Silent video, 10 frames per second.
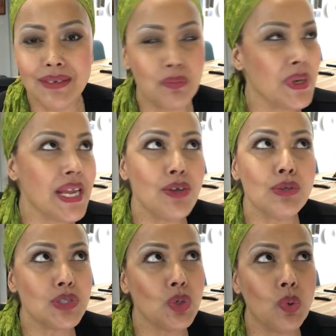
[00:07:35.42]
When I
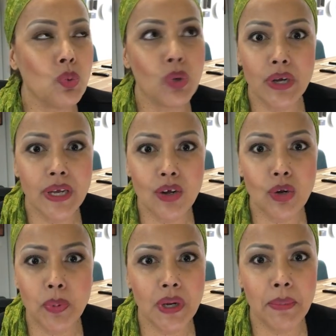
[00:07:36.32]
used to work in
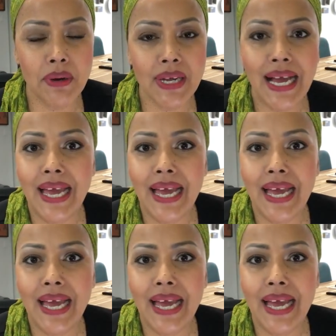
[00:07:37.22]
corporate America,